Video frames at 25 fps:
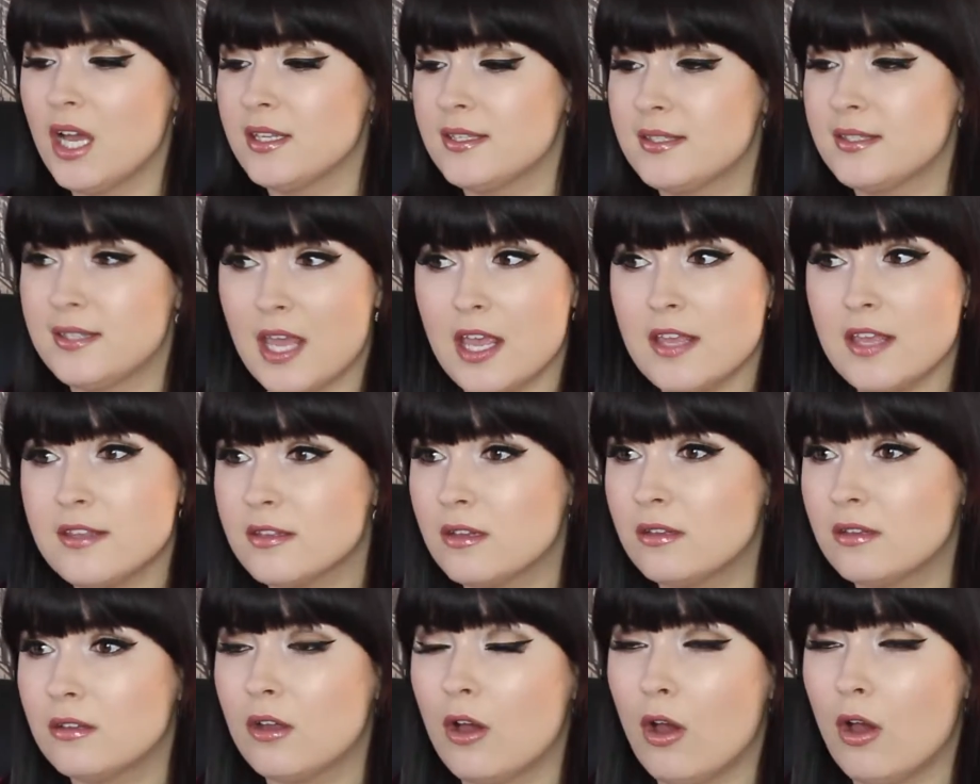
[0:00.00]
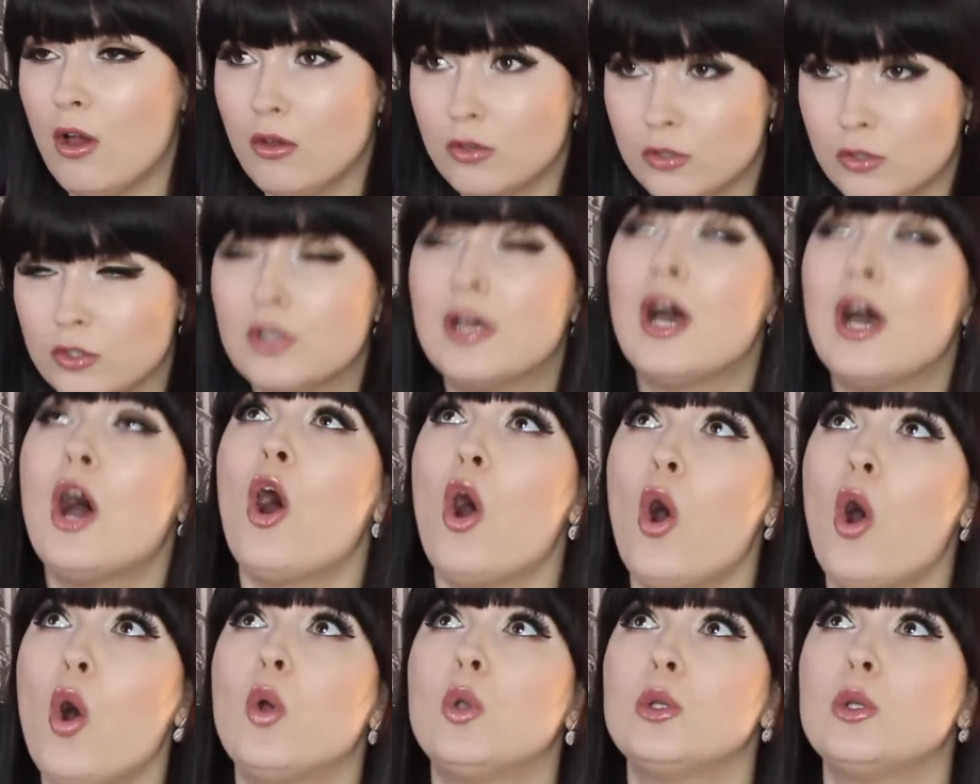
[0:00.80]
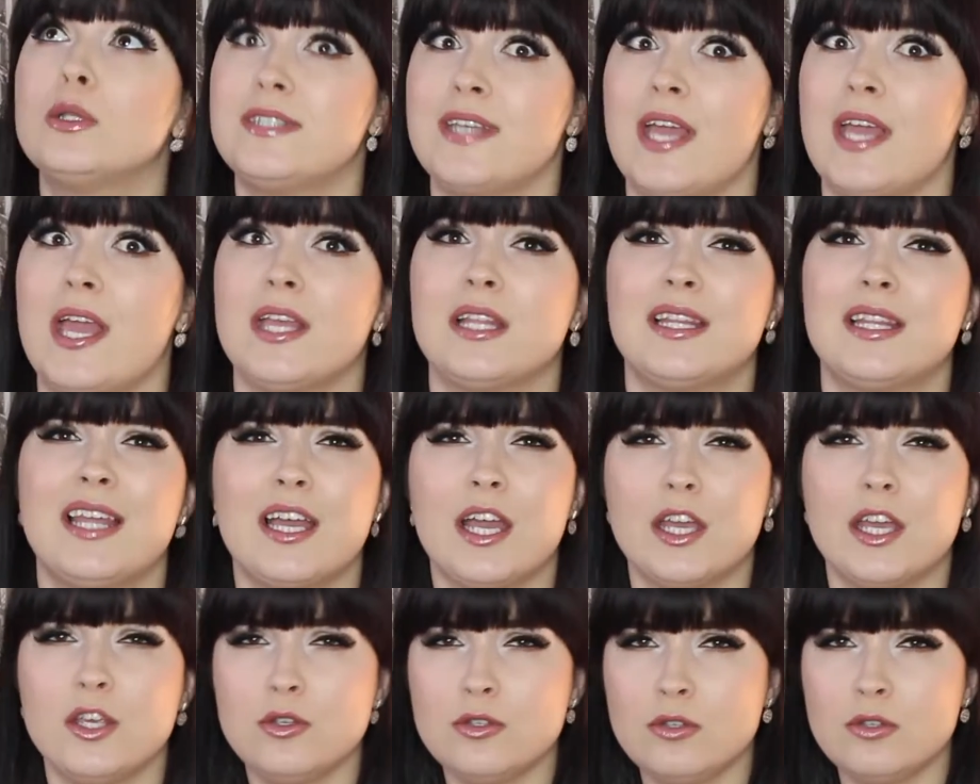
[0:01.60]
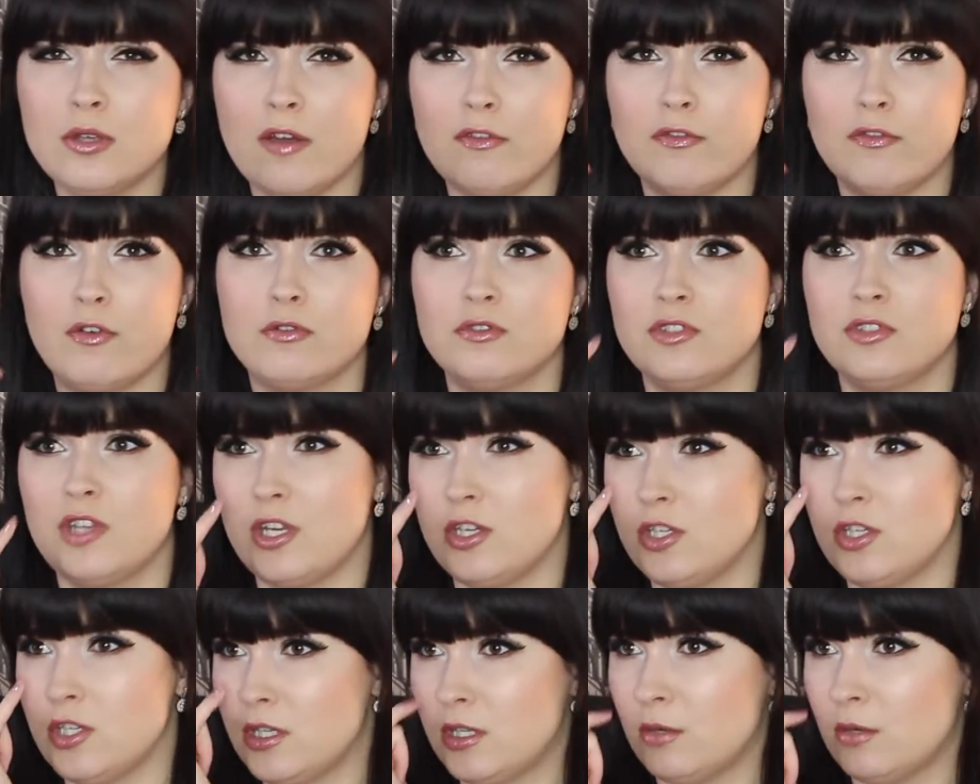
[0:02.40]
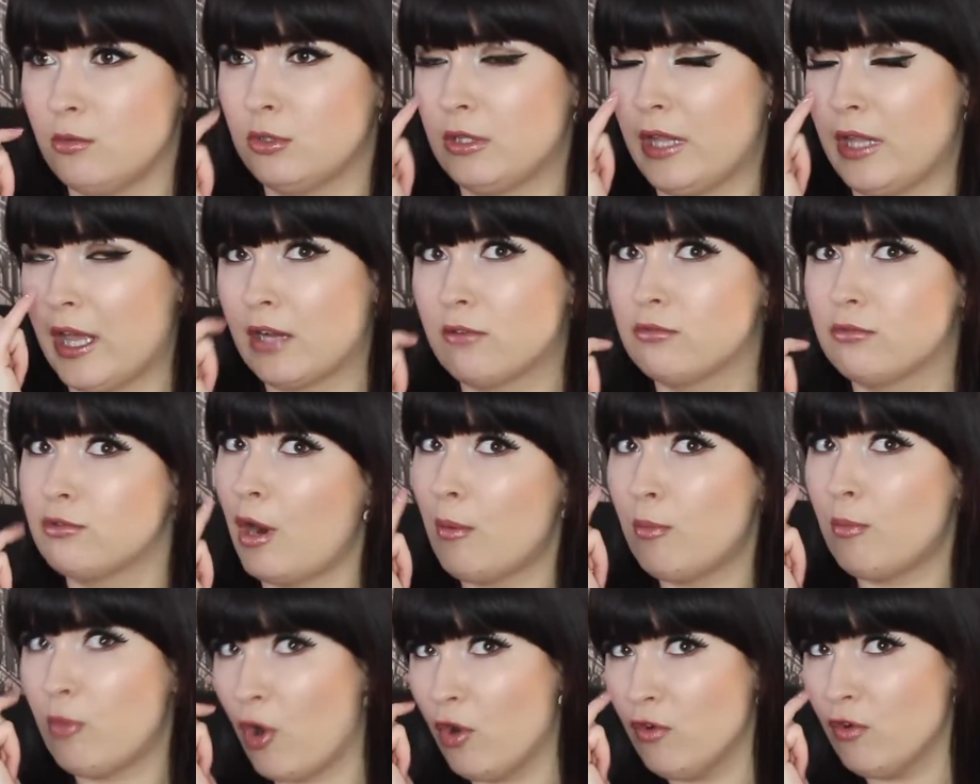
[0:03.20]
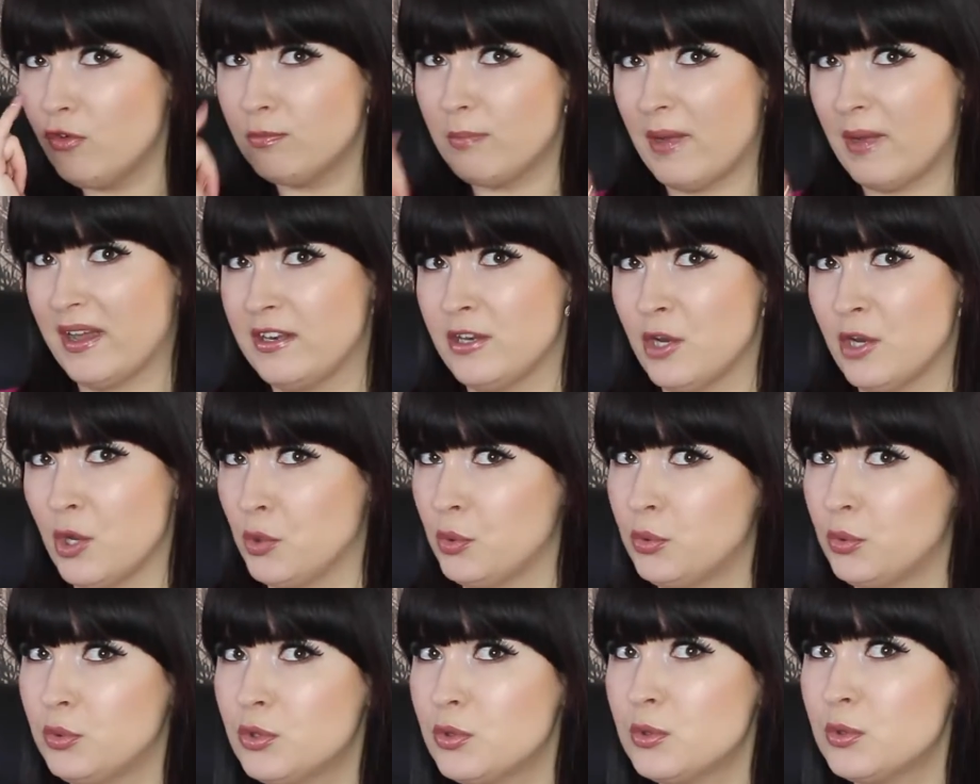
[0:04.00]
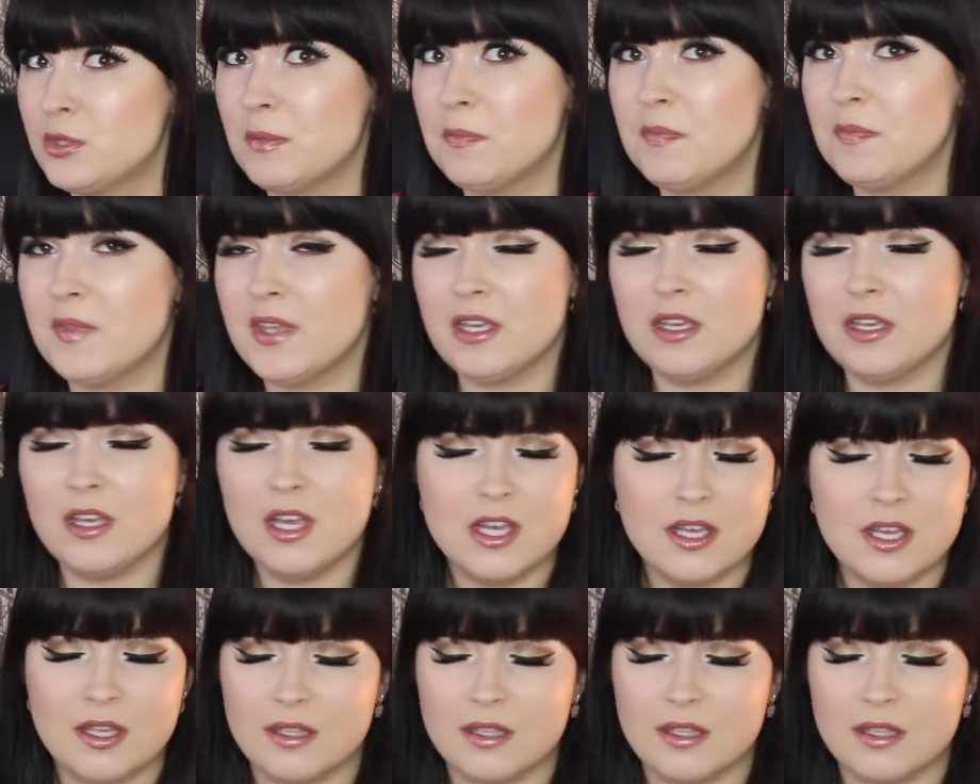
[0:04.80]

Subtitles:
Stays on all day. Like I used to have foundation that would like rub off my nose or something.